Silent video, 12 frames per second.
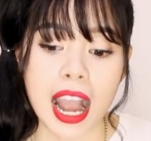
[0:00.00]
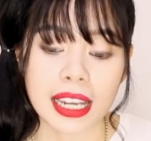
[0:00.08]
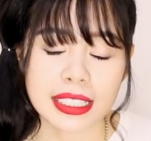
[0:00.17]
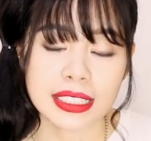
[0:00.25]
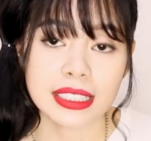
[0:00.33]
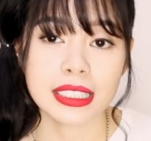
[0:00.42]

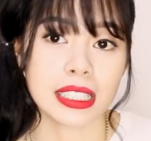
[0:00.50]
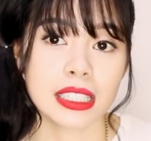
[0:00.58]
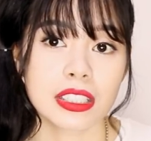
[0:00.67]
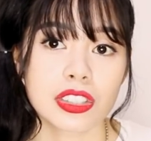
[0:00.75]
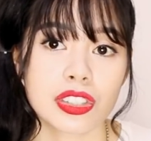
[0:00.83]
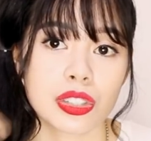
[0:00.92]
I
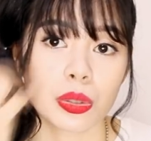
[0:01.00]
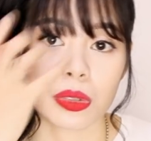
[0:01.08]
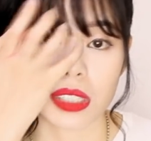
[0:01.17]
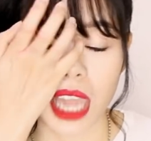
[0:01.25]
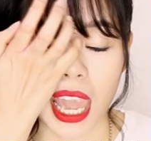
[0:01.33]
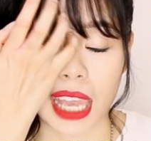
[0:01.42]
need to
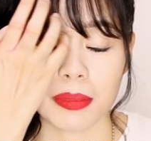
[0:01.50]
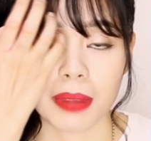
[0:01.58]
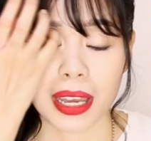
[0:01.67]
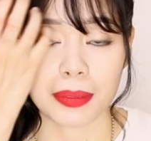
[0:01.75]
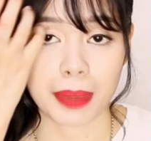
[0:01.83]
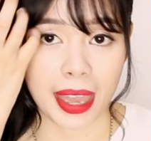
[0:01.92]
tame
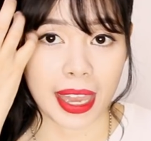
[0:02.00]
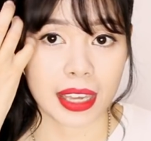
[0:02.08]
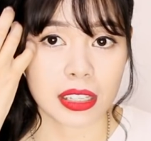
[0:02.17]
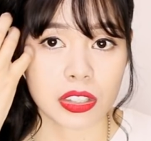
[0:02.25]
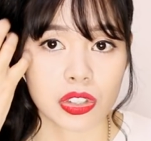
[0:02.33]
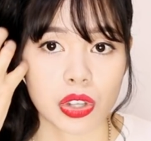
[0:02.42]
my
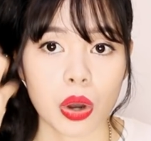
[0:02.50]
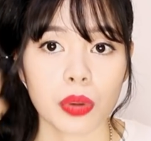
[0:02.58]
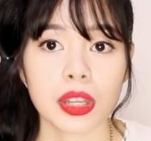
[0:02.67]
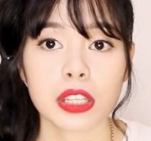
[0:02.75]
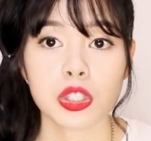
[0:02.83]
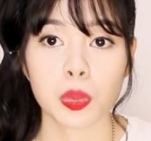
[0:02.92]
bangs, so
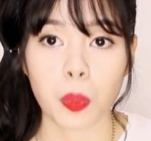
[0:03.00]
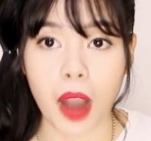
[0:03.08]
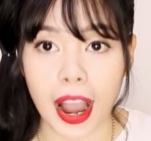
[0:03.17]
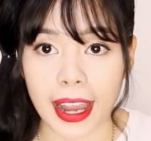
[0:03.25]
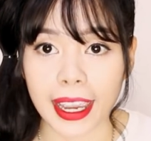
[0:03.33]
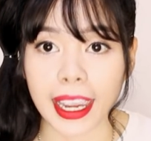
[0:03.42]
that's
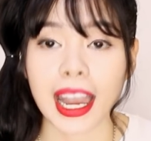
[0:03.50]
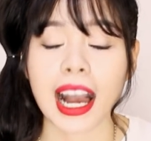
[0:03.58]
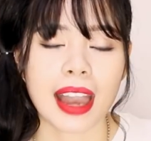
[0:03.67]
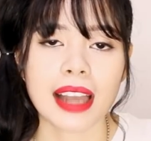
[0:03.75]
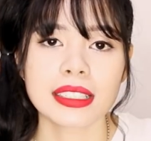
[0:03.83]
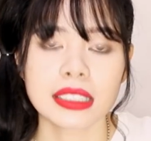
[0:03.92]

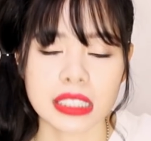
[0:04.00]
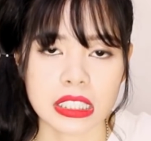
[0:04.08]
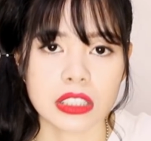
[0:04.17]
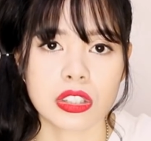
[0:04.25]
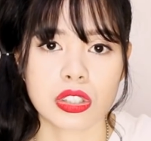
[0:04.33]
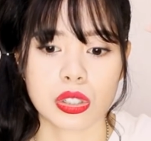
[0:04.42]
why I
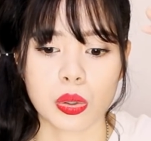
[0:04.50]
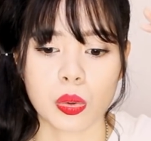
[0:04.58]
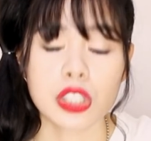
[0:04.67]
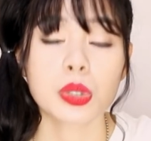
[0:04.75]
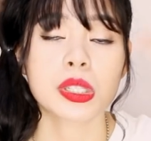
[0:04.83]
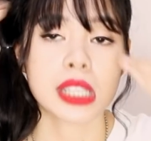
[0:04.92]
need
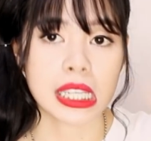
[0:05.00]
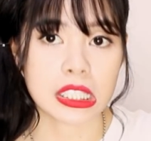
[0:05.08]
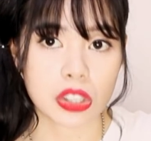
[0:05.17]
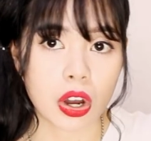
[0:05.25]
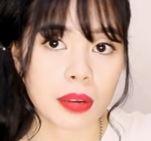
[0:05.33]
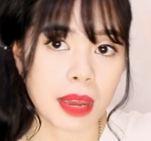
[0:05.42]
to use
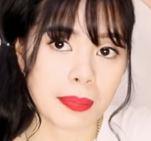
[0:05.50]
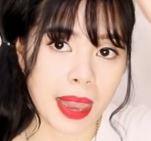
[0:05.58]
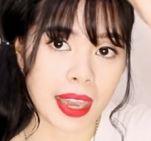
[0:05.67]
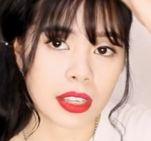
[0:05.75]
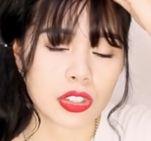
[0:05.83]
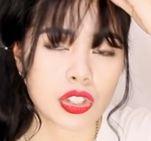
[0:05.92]
heat on my
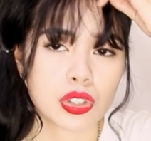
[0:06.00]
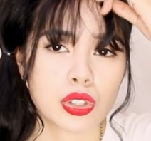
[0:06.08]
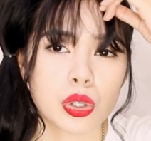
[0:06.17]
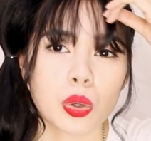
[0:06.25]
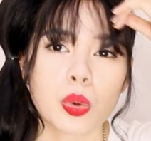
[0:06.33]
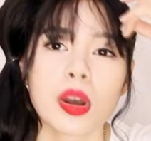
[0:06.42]
bangs
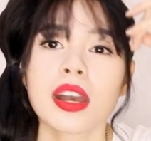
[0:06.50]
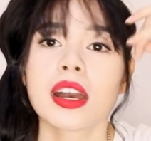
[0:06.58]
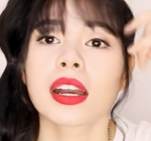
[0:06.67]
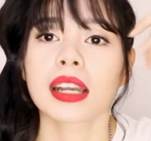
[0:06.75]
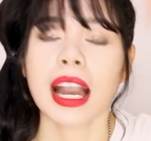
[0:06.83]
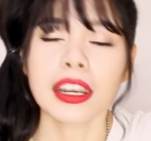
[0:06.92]
to
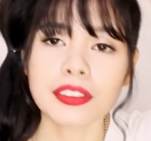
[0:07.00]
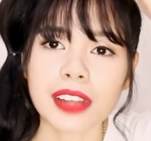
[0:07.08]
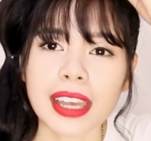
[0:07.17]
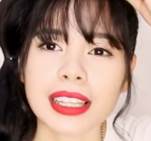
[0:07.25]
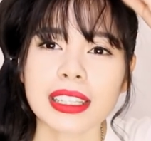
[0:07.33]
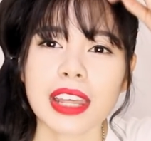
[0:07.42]
kind of
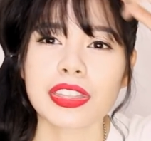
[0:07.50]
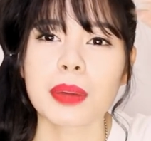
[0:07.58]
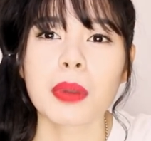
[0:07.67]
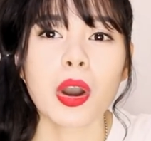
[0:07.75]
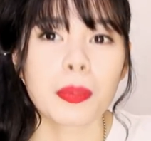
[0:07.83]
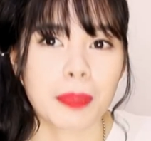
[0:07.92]
like let
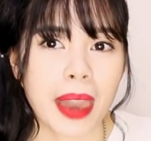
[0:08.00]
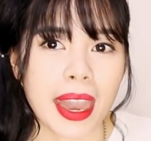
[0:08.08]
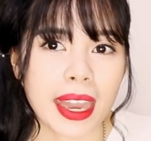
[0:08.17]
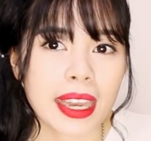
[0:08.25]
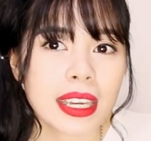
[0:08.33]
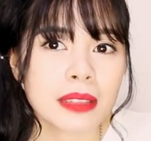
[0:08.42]
them
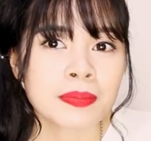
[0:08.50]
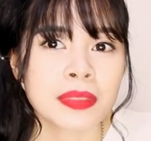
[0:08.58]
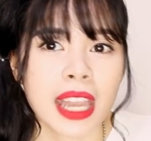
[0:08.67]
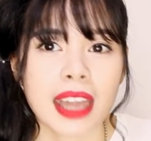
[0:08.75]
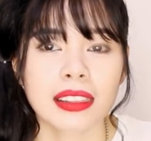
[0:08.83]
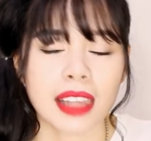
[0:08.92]
obey
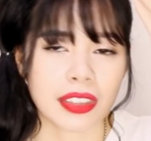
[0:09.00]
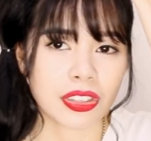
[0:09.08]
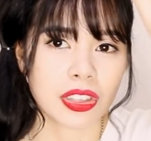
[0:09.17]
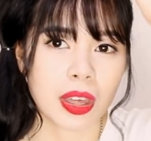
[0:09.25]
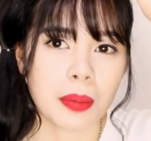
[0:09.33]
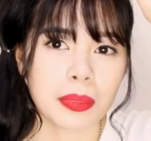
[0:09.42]
and
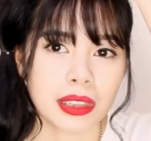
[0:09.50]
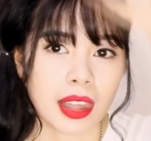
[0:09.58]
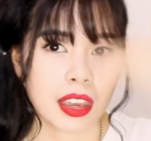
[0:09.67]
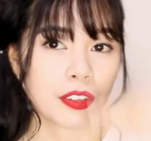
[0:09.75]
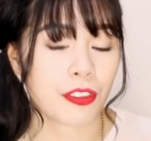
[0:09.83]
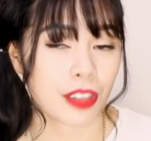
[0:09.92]
let them
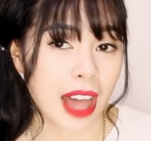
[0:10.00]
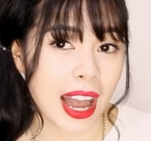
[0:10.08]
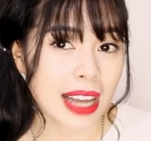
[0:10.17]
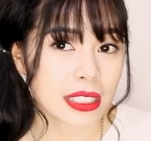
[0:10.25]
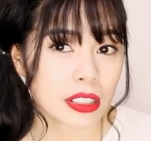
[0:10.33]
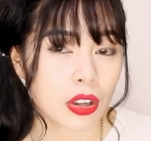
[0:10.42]
lay
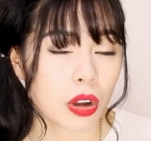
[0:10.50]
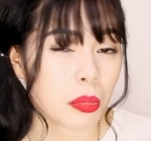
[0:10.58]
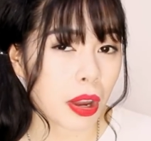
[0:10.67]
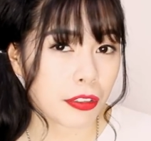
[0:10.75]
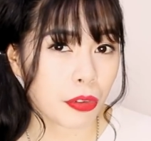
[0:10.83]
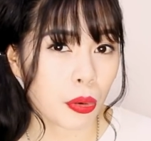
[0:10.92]
flat on my